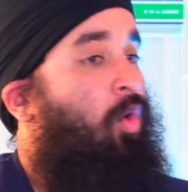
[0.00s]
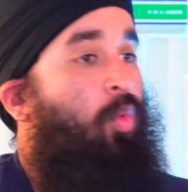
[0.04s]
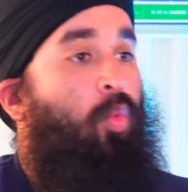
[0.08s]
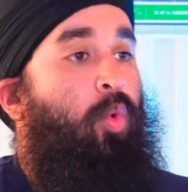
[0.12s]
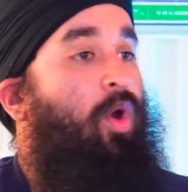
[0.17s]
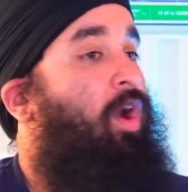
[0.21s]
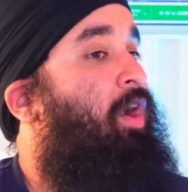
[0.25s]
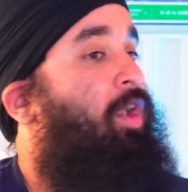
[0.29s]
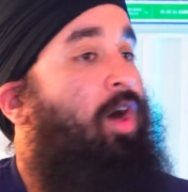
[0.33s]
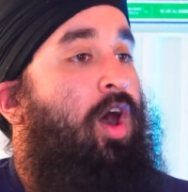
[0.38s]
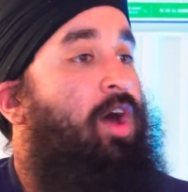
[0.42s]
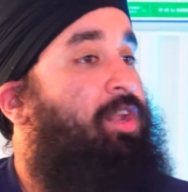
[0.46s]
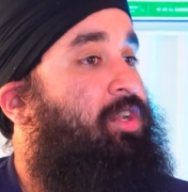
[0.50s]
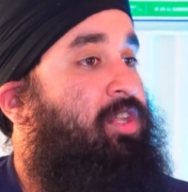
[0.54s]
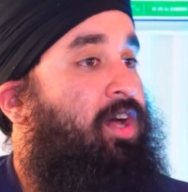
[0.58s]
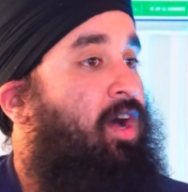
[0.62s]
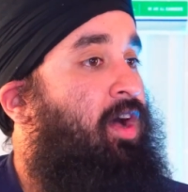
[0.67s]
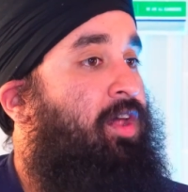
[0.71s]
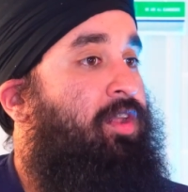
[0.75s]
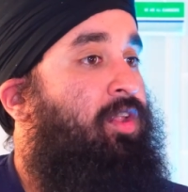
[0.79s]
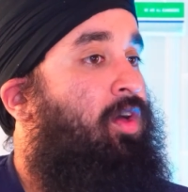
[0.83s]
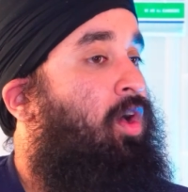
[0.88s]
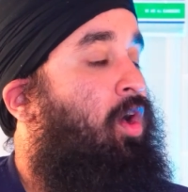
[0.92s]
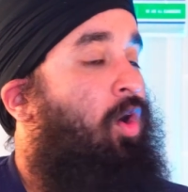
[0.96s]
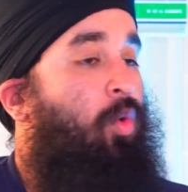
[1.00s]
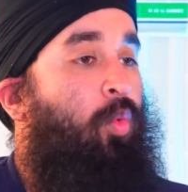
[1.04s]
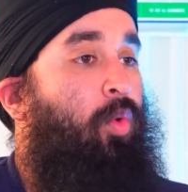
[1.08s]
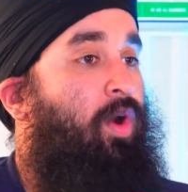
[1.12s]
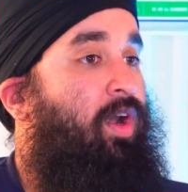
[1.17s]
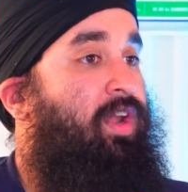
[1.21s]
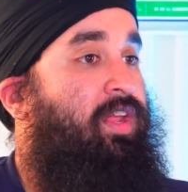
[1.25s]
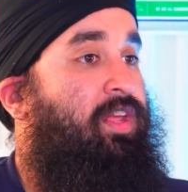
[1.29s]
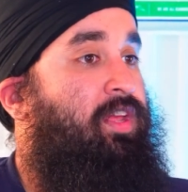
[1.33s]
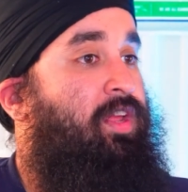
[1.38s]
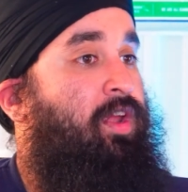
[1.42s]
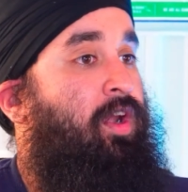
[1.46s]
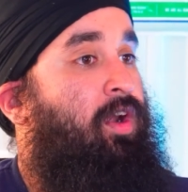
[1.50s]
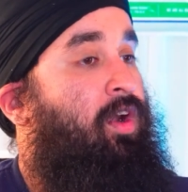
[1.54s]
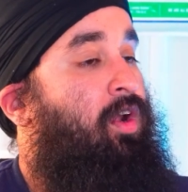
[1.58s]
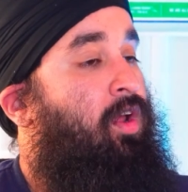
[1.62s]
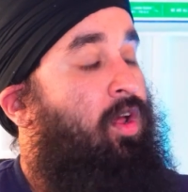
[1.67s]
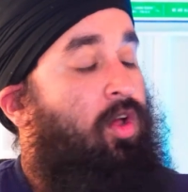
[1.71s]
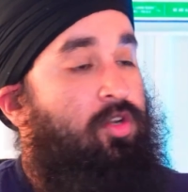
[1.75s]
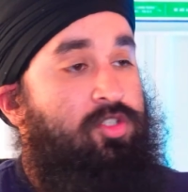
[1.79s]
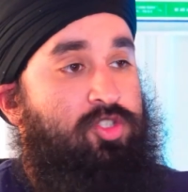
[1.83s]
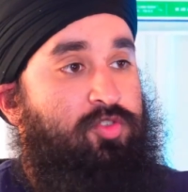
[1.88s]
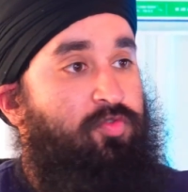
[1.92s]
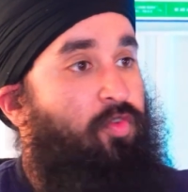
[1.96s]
We're not done. We're here.